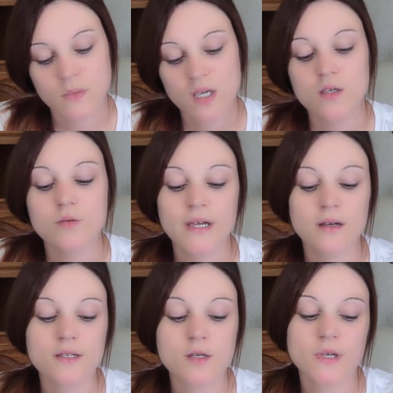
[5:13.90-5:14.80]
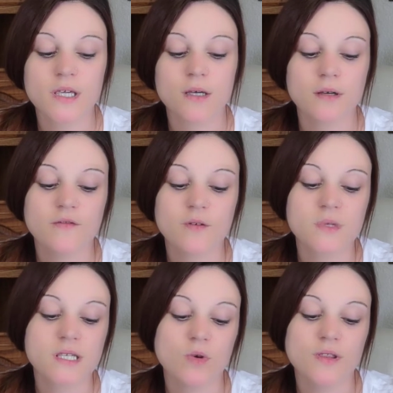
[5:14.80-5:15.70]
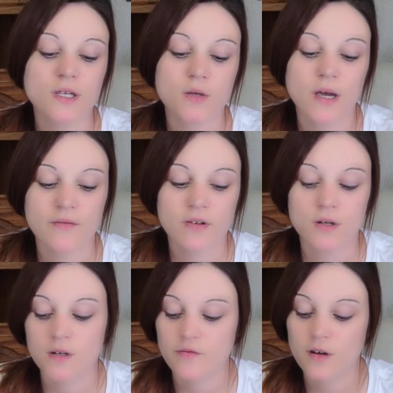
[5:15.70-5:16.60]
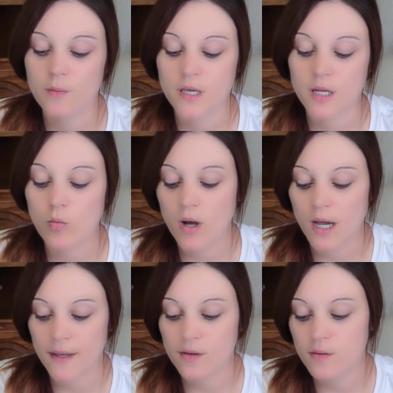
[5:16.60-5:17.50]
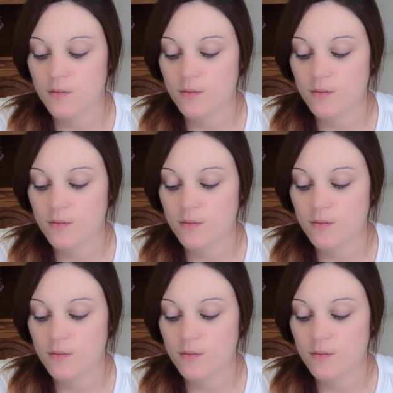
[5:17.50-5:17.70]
You might also be hearing from someone that you haven't heard from in a while.